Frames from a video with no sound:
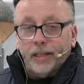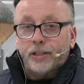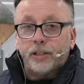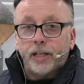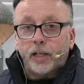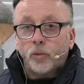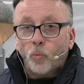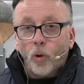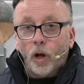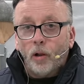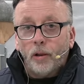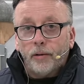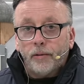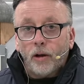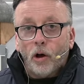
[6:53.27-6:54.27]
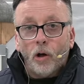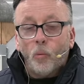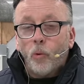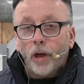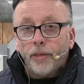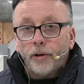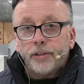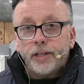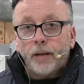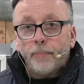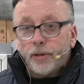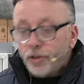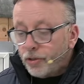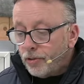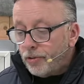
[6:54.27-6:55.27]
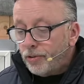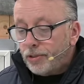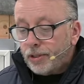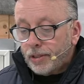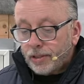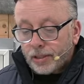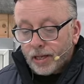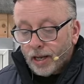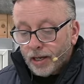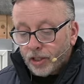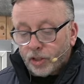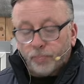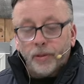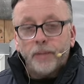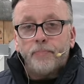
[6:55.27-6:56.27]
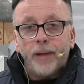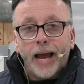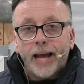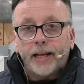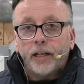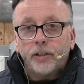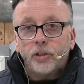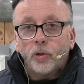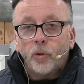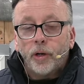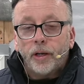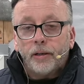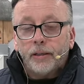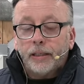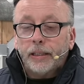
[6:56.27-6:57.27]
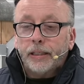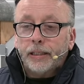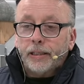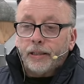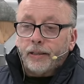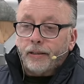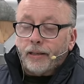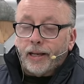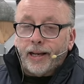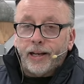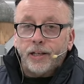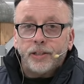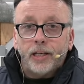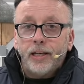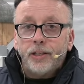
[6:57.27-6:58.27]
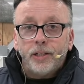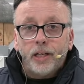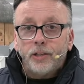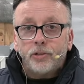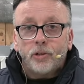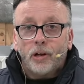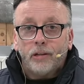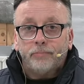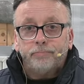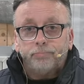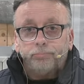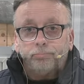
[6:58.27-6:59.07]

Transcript: it sticks well in all weather temperatures, it's got a split backing to it, and it's an easy install.